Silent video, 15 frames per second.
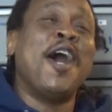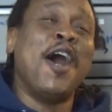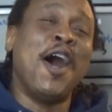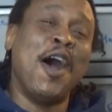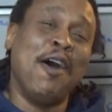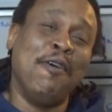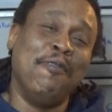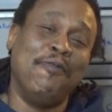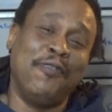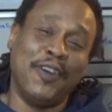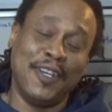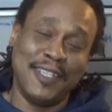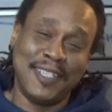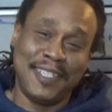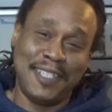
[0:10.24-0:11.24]
of
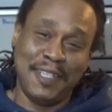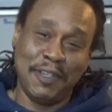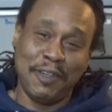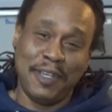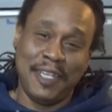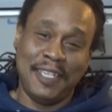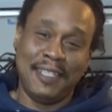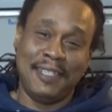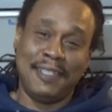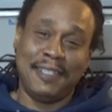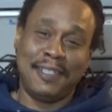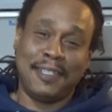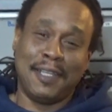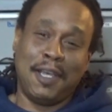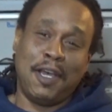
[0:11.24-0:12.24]
our
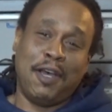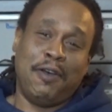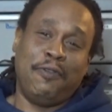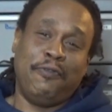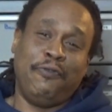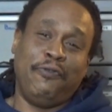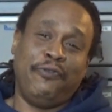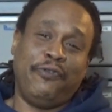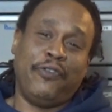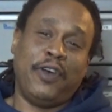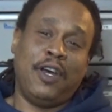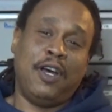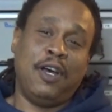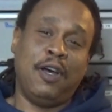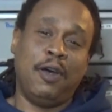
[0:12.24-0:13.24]
series of
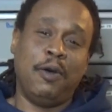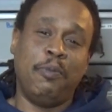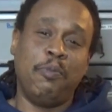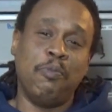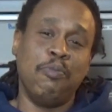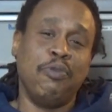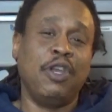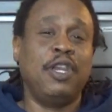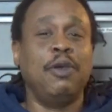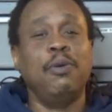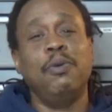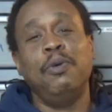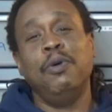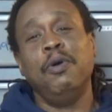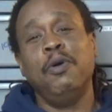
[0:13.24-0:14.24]
um,
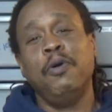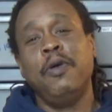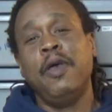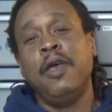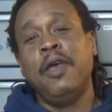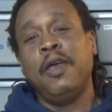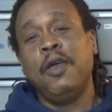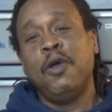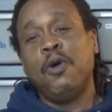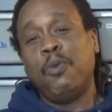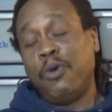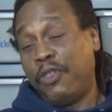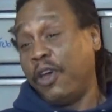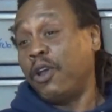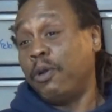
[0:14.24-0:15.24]
breeding
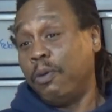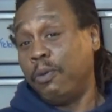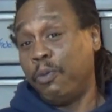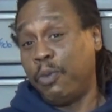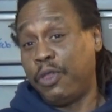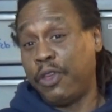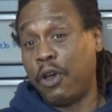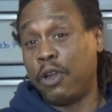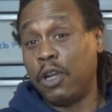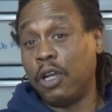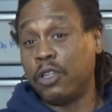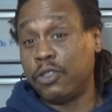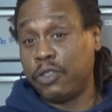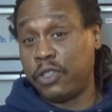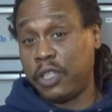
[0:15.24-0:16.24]
without a, without an
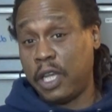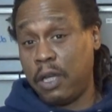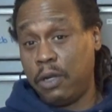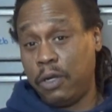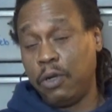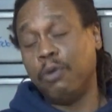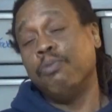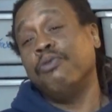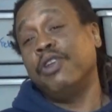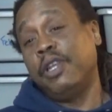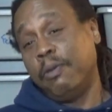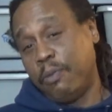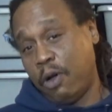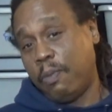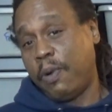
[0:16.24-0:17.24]
ultrasound or
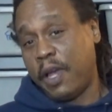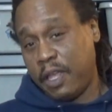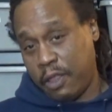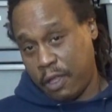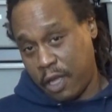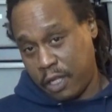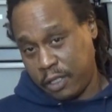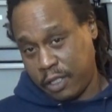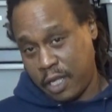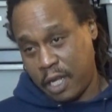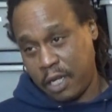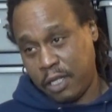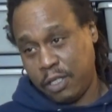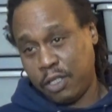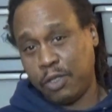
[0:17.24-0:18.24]
breeding ball pythons
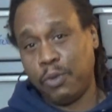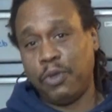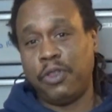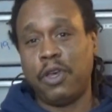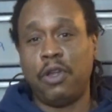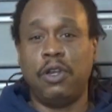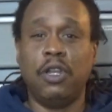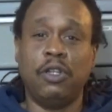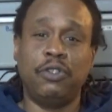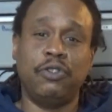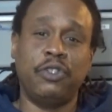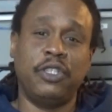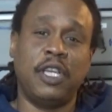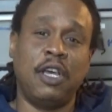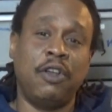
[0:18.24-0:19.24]
that is without an
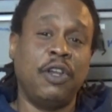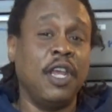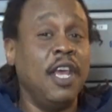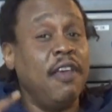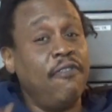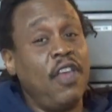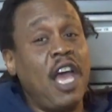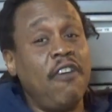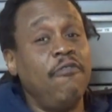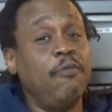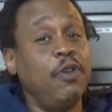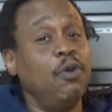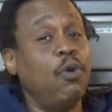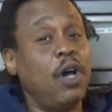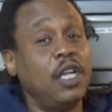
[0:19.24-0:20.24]
ultrasound. If you haven't
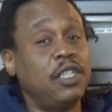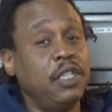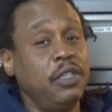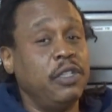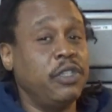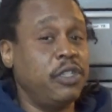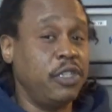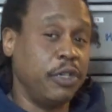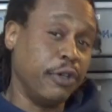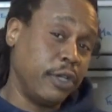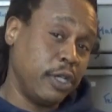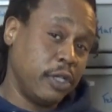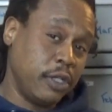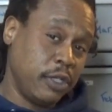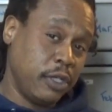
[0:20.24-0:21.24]
been watching this
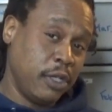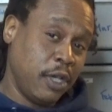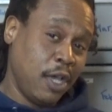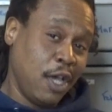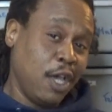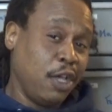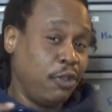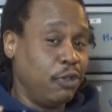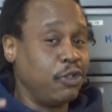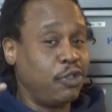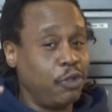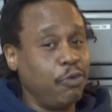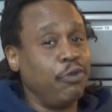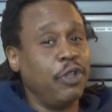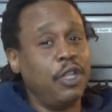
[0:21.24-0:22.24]
series there's
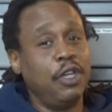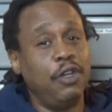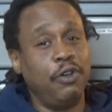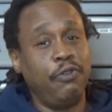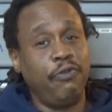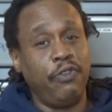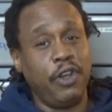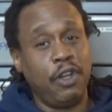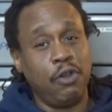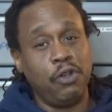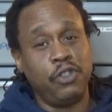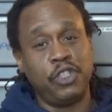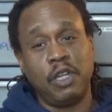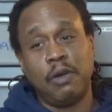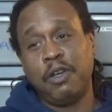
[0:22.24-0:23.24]
some really good
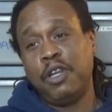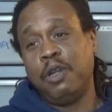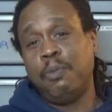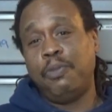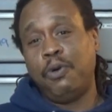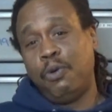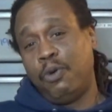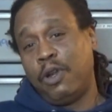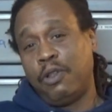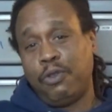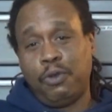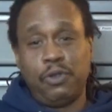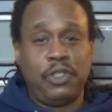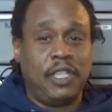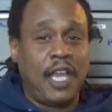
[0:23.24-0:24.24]
videos and I'm gonna put one of
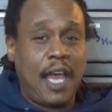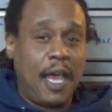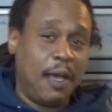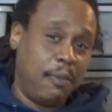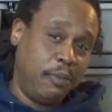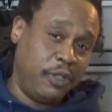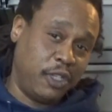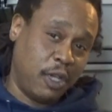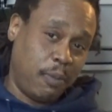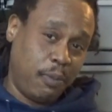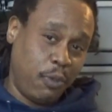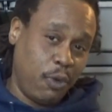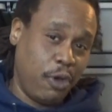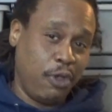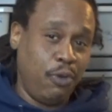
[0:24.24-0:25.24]
those tabs up
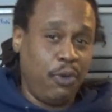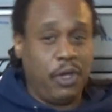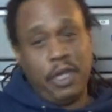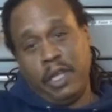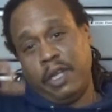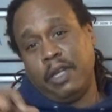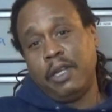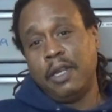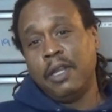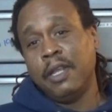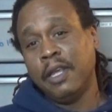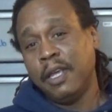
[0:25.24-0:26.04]
where you can